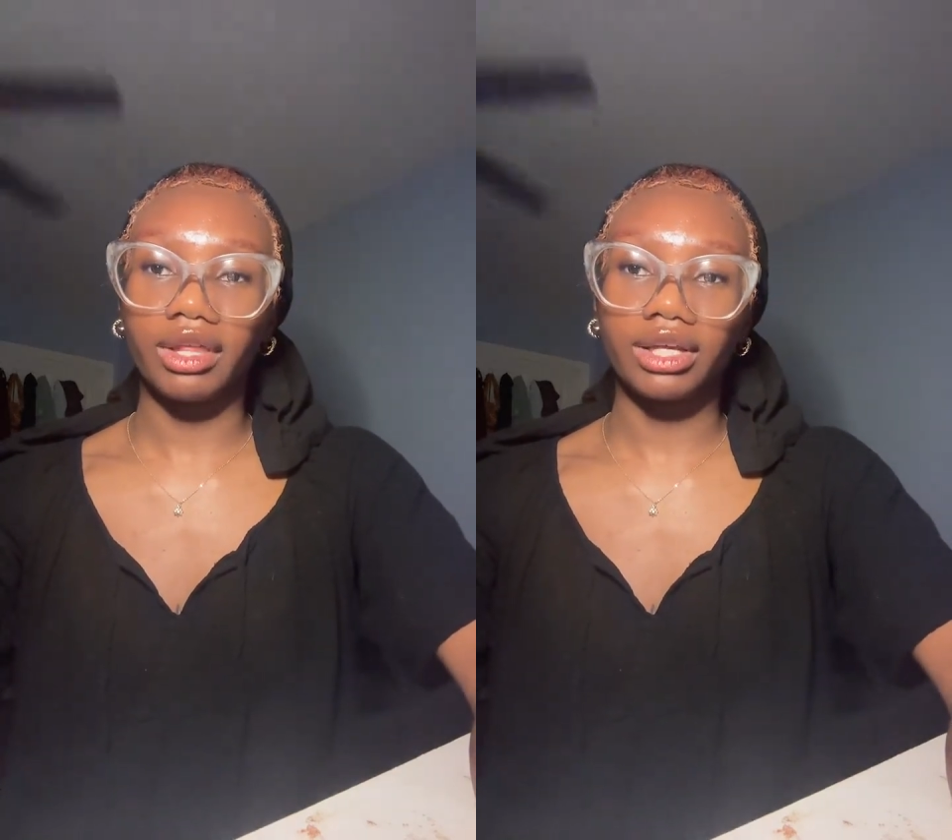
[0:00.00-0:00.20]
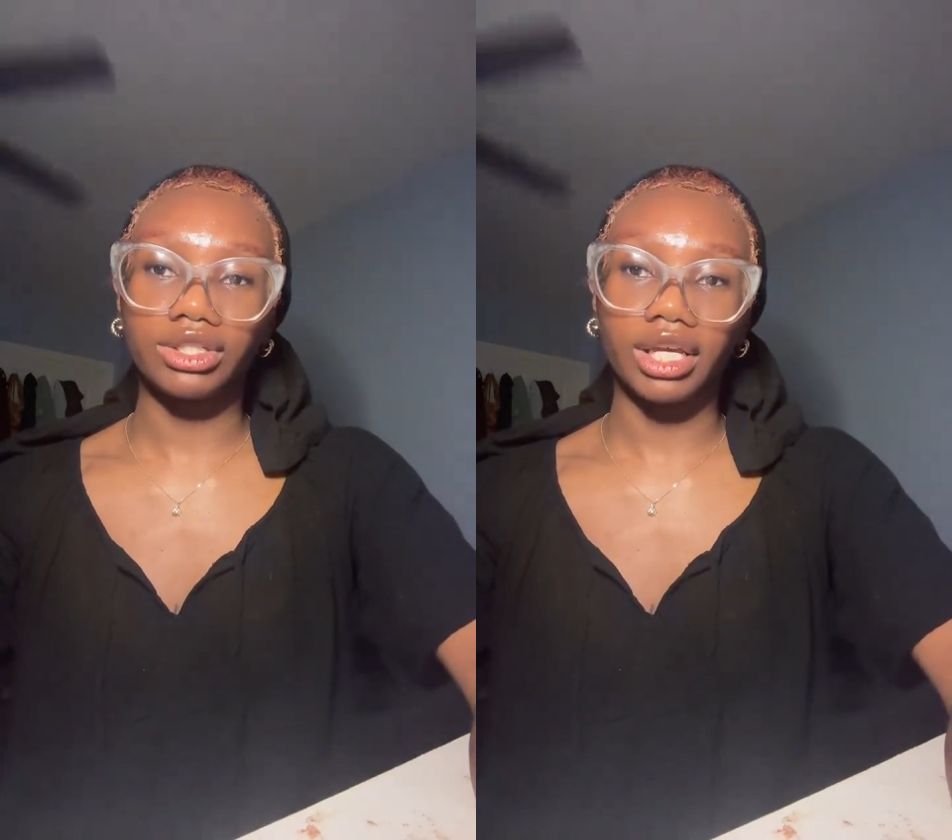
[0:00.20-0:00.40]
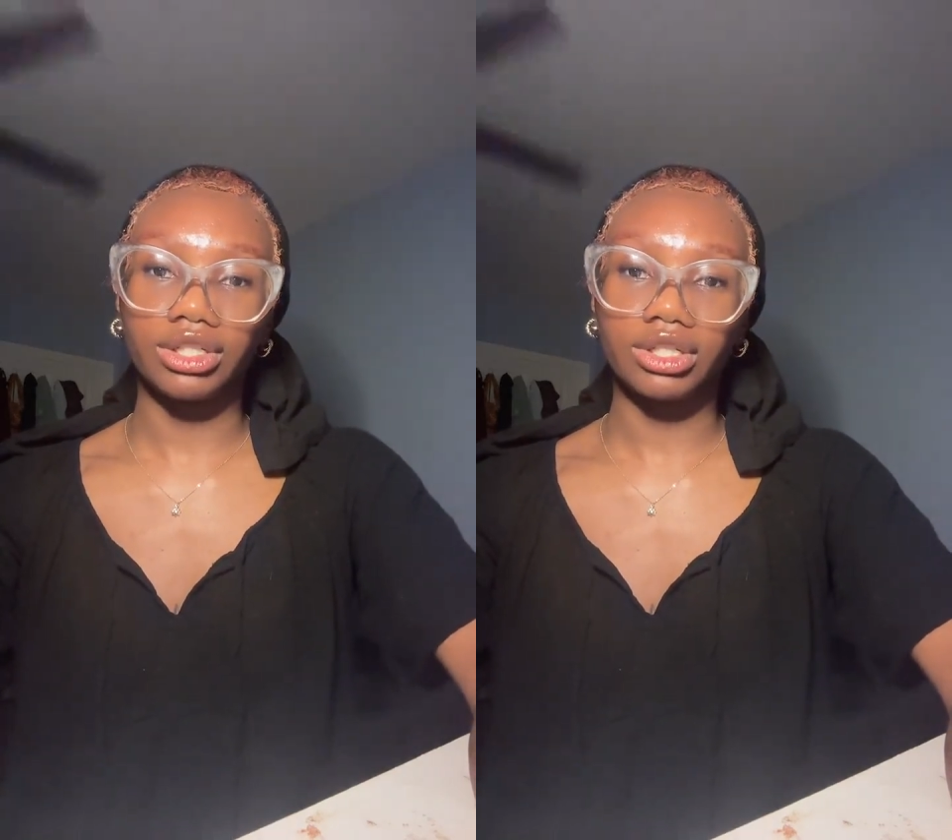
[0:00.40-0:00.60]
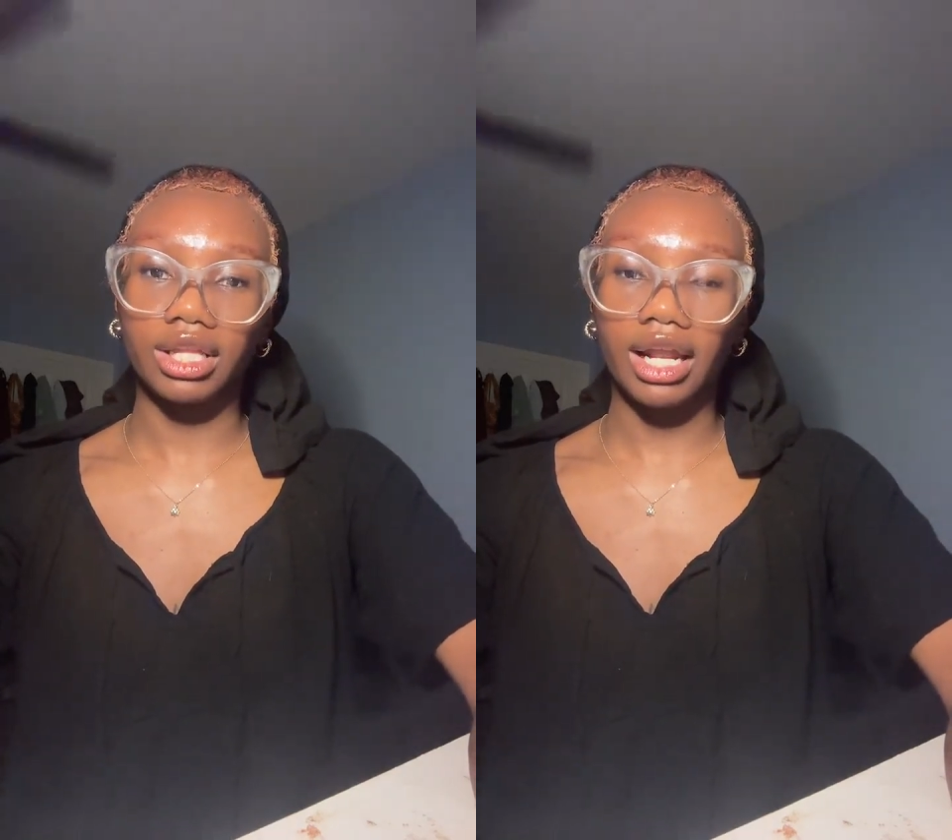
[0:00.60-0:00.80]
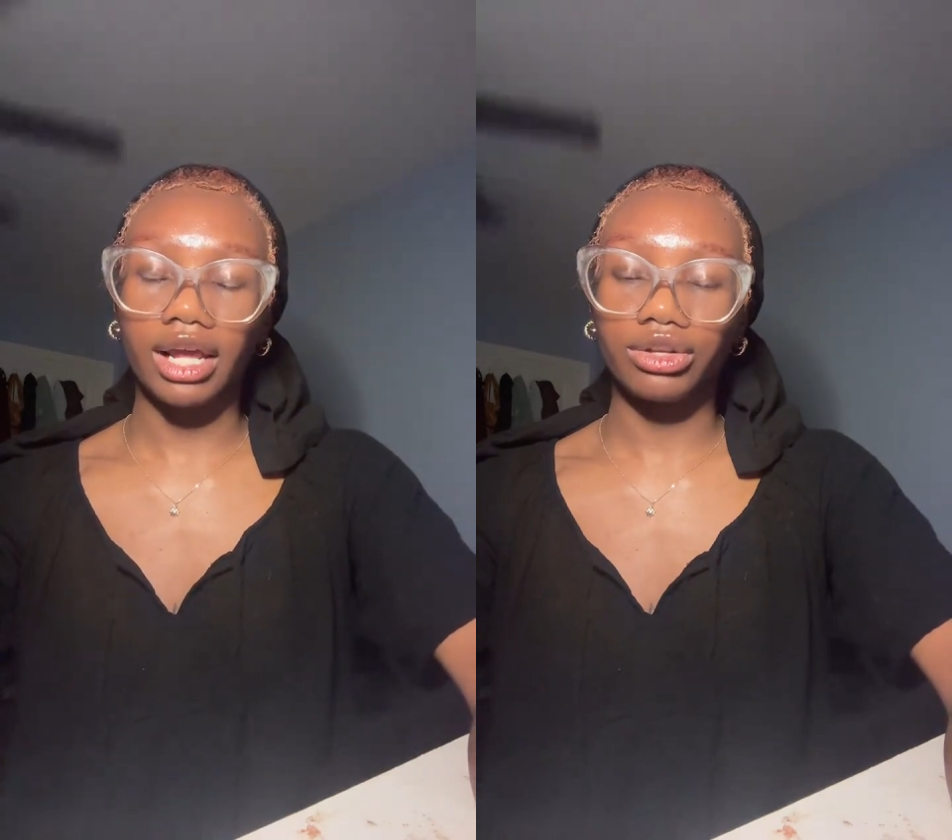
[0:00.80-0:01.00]
the education
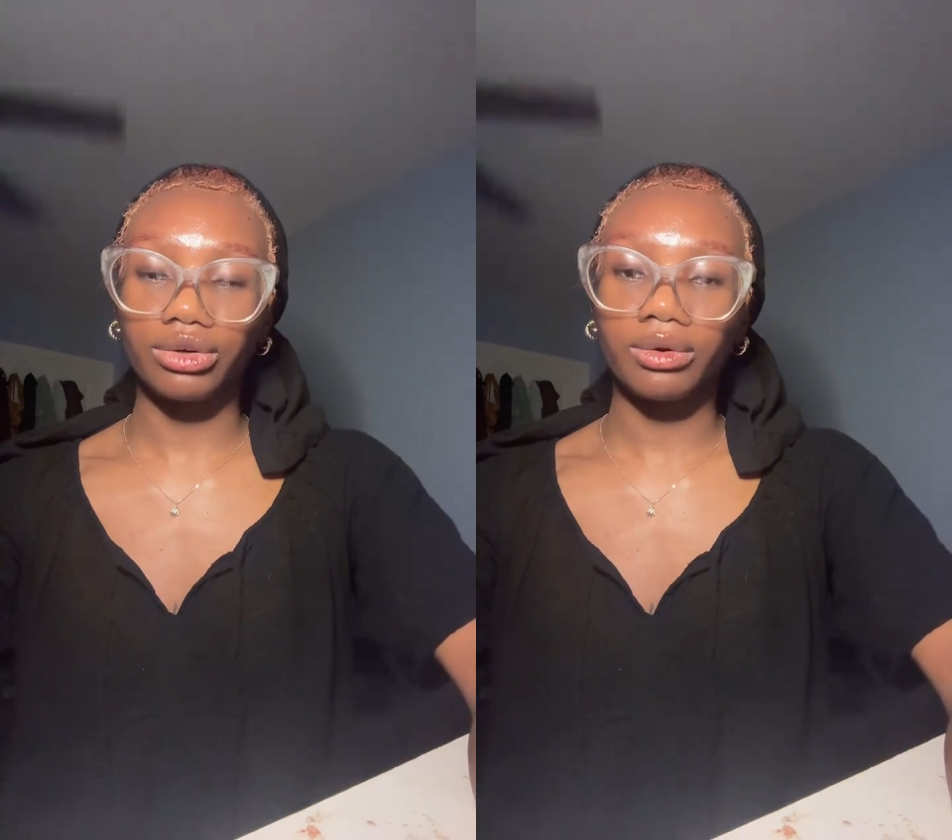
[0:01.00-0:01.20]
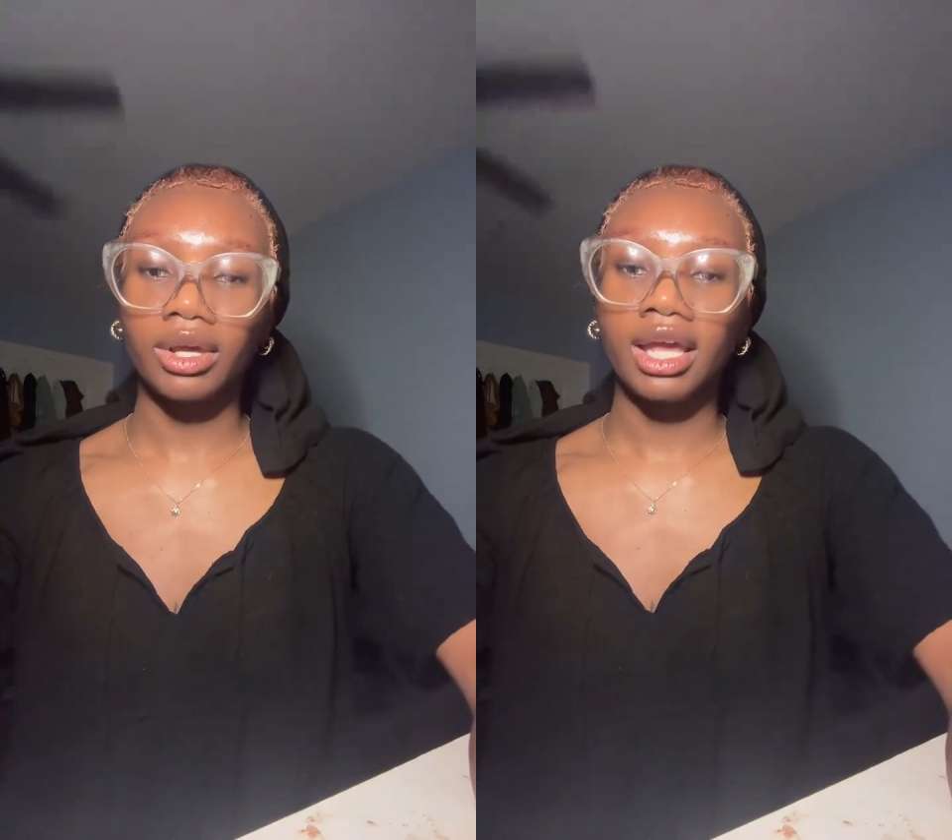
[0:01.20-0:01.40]
that I do.